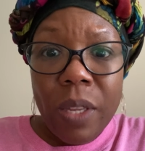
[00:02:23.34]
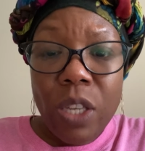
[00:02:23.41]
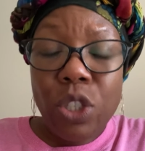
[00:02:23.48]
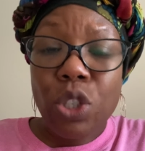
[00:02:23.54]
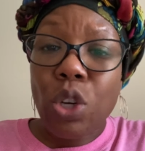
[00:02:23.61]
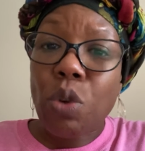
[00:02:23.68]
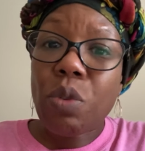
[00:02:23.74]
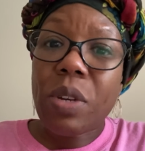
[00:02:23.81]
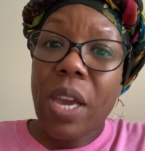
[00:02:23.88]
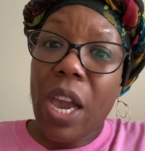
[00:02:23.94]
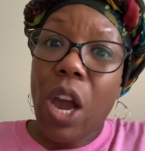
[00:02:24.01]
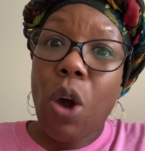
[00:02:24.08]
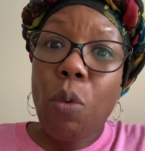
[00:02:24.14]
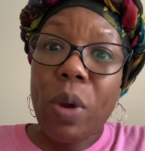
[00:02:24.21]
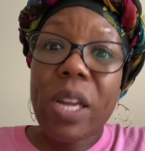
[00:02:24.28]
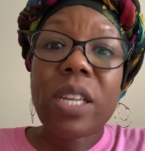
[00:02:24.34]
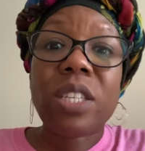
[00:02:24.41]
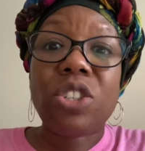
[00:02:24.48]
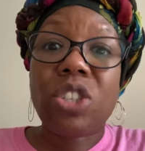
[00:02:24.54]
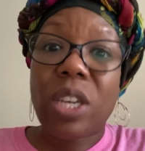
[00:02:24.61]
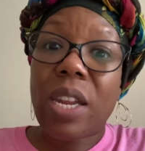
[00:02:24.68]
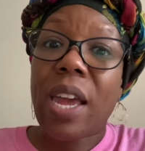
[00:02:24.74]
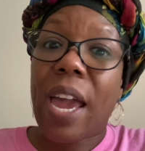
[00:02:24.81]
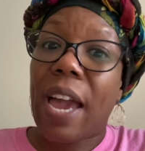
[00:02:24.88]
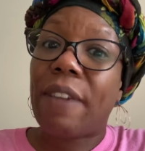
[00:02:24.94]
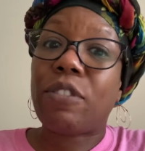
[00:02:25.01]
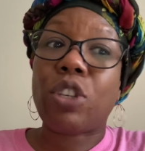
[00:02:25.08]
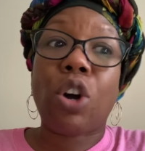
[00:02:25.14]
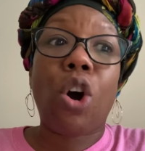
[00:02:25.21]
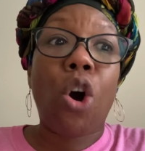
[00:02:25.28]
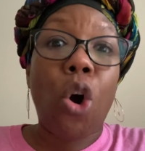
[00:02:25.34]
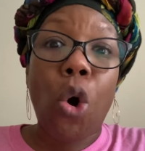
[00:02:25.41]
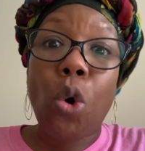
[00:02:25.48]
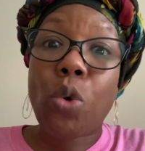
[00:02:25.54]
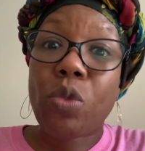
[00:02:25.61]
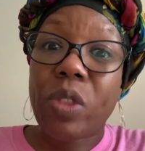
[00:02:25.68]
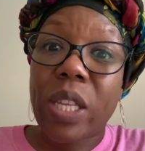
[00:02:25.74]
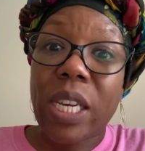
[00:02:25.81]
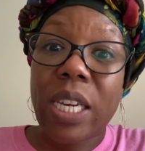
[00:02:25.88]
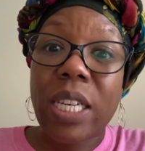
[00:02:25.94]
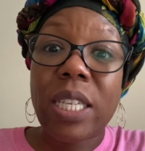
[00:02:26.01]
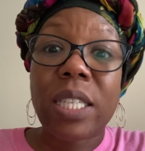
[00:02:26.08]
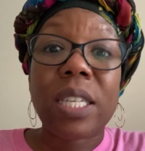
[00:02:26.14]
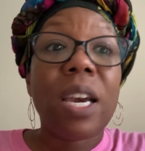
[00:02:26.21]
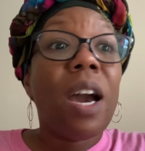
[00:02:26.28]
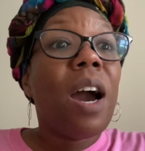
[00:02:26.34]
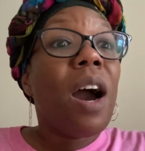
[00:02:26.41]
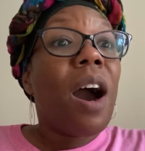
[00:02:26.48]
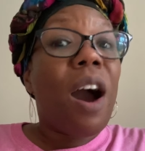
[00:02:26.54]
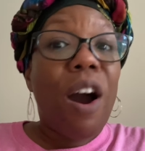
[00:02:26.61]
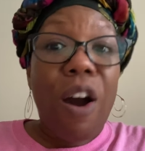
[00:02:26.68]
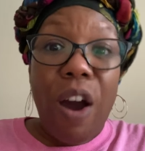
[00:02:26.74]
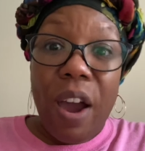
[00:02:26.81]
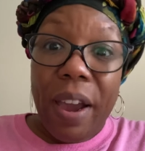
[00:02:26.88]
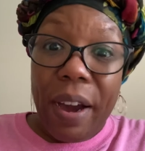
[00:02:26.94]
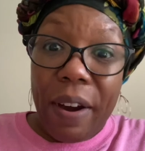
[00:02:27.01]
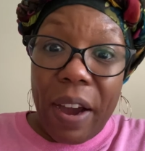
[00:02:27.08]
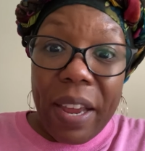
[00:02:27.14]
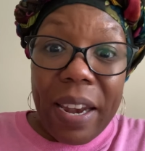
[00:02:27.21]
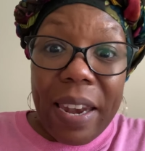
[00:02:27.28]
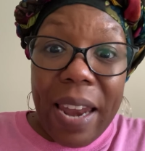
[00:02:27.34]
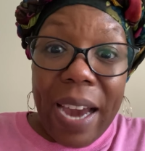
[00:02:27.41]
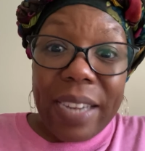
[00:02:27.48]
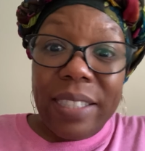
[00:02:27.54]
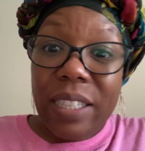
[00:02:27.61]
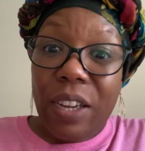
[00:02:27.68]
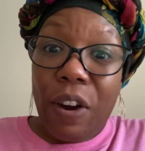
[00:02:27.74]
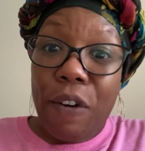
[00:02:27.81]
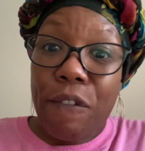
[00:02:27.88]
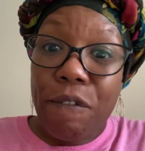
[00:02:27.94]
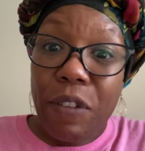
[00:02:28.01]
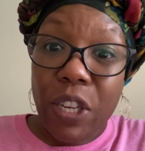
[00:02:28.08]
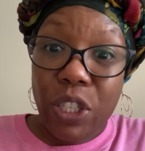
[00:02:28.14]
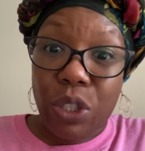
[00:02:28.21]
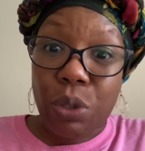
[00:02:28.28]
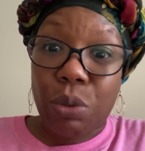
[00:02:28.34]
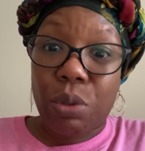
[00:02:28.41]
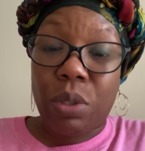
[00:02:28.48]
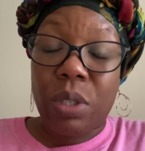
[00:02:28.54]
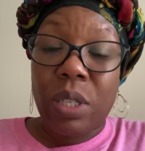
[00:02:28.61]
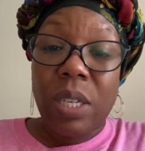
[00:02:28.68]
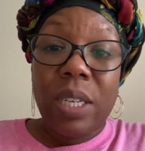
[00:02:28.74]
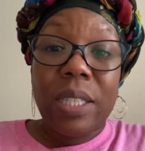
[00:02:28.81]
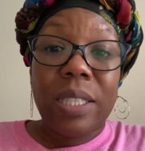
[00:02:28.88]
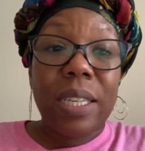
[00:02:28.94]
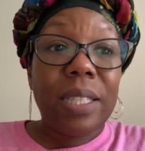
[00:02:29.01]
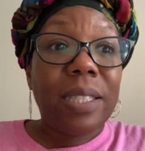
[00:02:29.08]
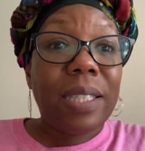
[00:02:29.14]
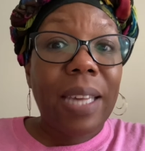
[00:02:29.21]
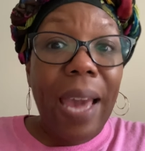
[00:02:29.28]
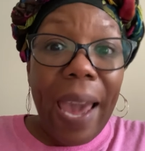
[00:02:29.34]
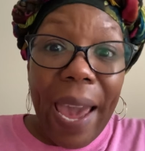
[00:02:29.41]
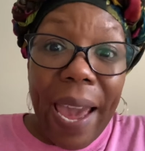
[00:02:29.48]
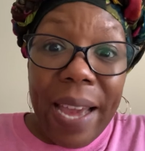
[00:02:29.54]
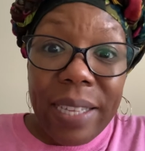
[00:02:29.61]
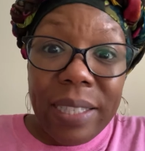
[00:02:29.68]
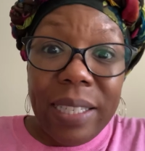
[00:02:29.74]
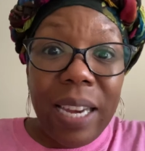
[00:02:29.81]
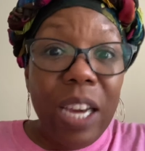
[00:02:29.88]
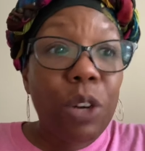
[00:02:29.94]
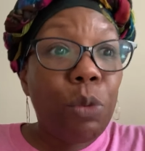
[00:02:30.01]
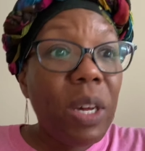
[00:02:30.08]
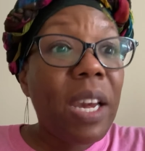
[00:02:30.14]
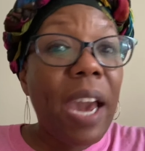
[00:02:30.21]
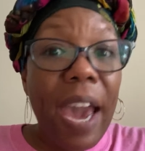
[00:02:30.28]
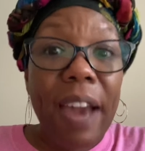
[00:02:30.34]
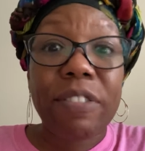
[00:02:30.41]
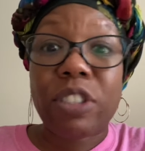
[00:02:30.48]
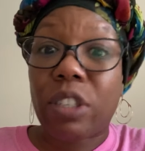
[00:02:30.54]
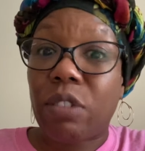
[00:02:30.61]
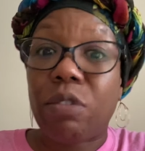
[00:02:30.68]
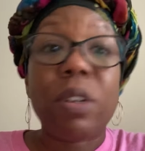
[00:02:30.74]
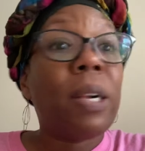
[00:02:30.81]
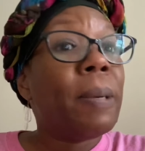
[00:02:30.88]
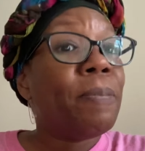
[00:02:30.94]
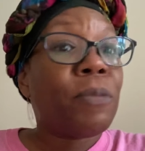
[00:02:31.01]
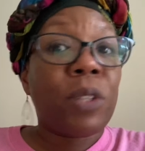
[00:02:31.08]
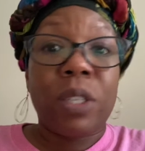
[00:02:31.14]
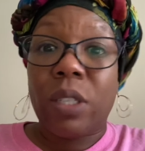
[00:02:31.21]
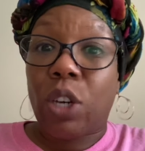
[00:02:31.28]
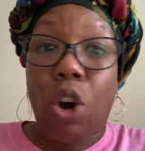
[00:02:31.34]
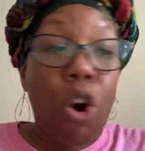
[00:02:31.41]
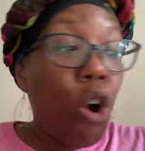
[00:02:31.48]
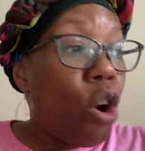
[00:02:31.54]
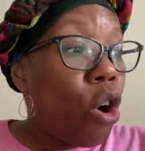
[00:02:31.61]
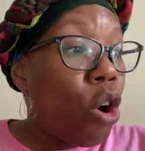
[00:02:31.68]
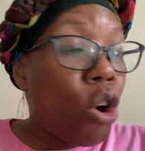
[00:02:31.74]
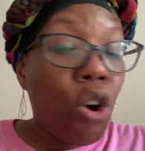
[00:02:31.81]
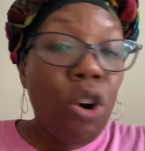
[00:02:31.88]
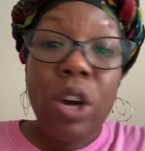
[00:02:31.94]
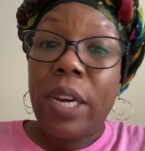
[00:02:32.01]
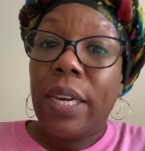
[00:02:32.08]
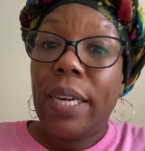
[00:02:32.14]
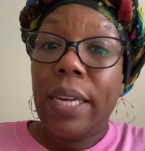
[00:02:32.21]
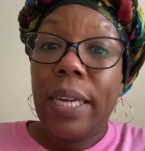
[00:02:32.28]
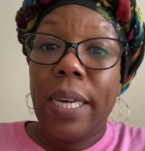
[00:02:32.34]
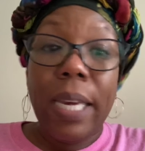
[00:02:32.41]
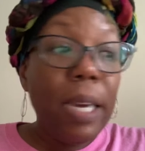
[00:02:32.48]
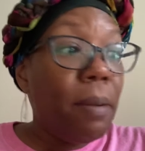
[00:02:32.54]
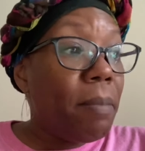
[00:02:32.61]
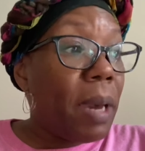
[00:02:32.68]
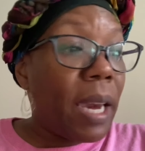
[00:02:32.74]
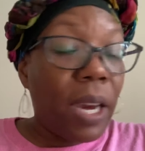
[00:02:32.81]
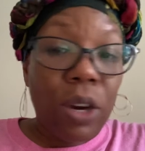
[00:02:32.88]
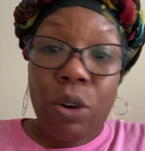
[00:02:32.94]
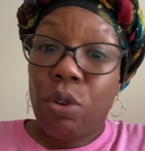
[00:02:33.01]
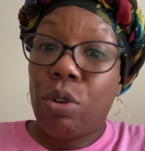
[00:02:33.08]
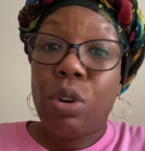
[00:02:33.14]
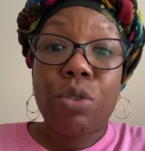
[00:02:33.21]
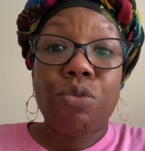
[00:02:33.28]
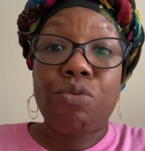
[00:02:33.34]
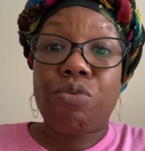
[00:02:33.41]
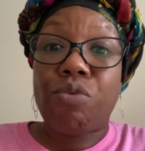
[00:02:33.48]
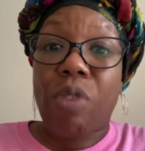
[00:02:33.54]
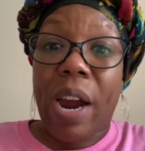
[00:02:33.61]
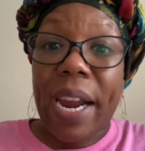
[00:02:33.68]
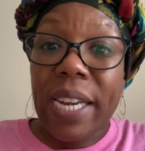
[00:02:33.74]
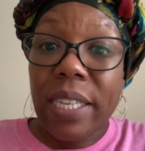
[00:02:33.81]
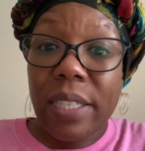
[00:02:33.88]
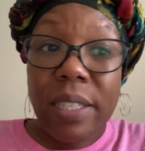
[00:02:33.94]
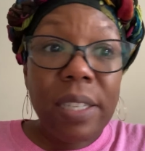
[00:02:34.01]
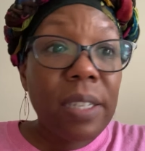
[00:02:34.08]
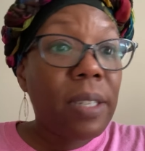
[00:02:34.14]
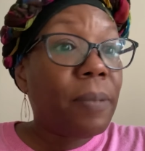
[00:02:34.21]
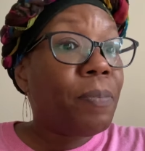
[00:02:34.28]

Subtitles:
So now we legit have to hold these elected officials to task. Like, we have to call, email, write,